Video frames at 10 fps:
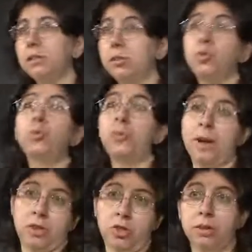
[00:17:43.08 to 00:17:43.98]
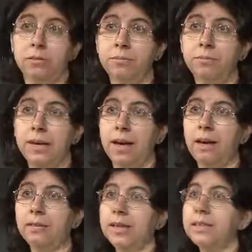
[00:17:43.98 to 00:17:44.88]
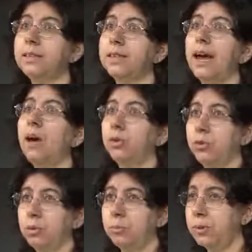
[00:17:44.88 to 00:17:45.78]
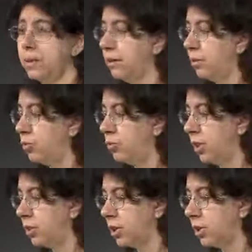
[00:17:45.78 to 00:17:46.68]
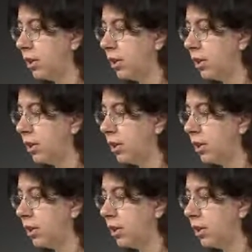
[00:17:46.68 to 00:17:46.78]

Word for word: the true function okay? Doesn't allow you to represent the true function.